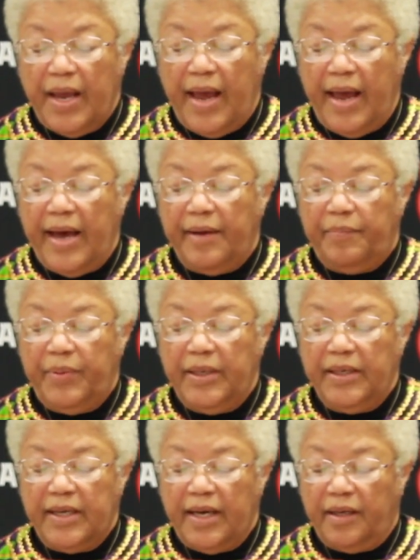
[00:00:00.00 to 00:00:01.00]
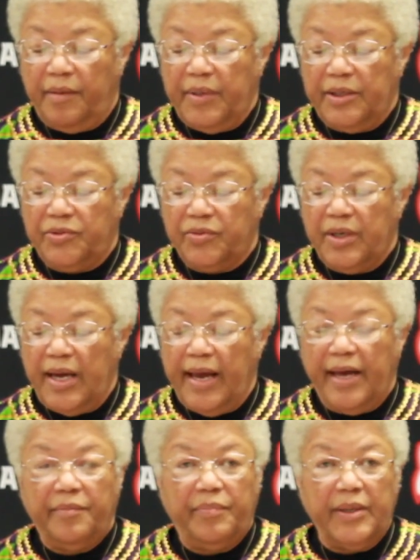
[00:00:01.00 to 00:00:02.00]
at Peake Elementary
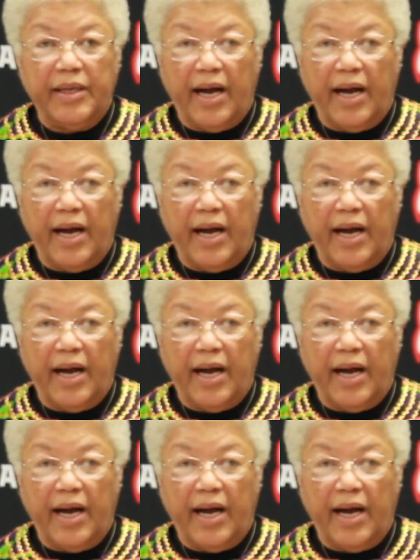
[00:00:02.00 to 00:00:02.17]
and Peake